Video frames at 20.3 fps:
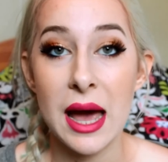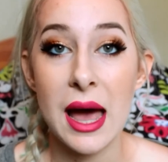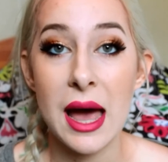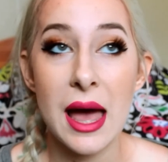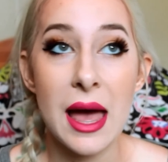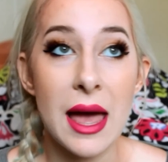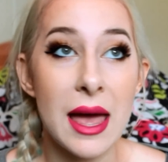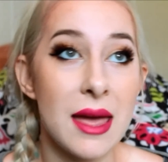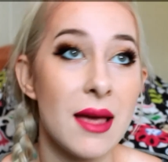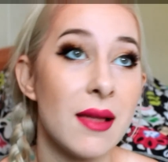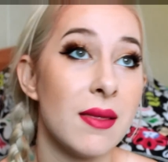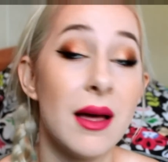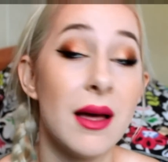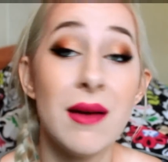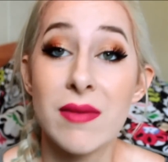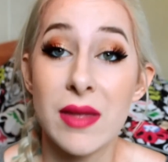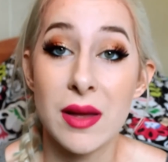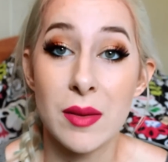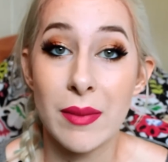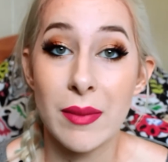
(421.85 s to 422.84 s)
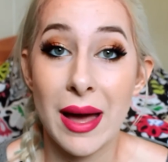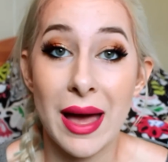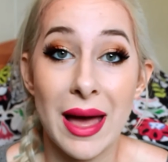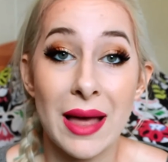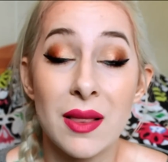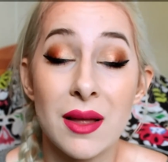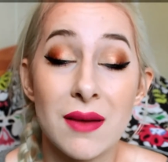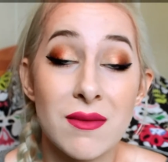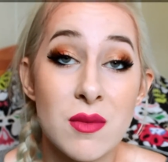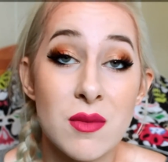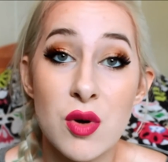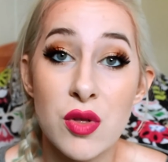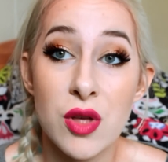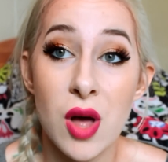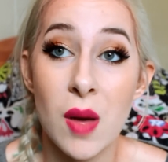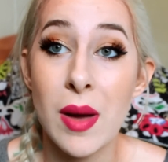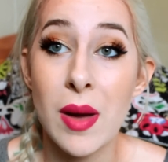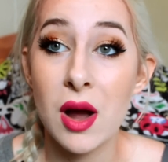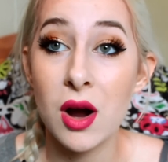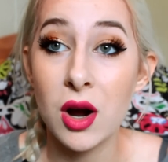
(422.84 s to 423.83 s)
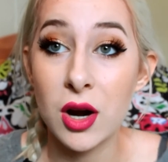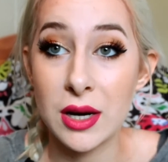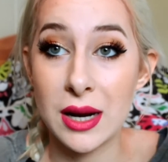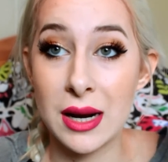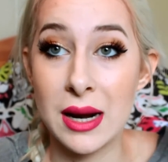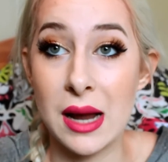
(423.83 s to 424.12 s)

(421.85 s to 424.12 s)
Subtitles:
I love them. I love them with all my heart,